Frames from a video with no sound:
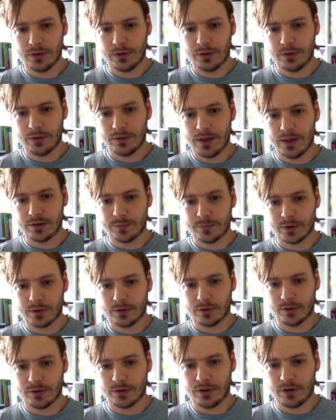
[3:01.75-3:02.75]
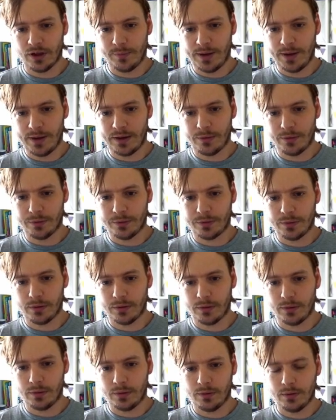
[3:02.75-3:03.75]
there's my crocodile mouth,
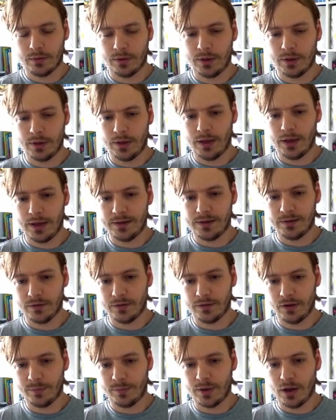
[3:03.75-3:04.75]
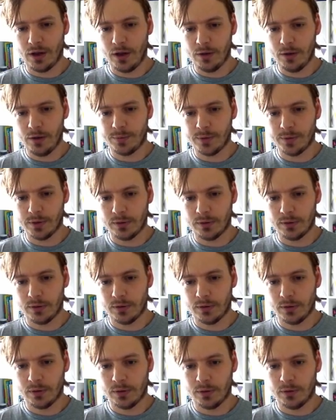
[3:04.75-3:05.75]
and he's going to be open
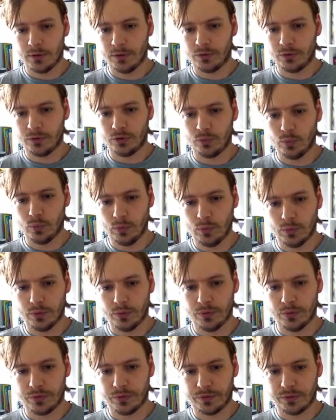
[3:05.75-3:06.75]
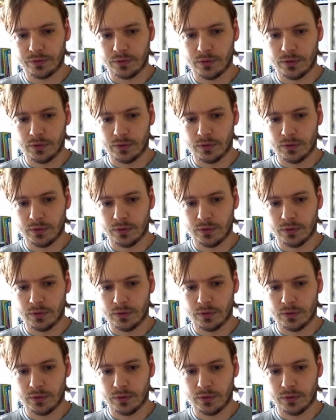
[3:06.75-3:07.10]
towards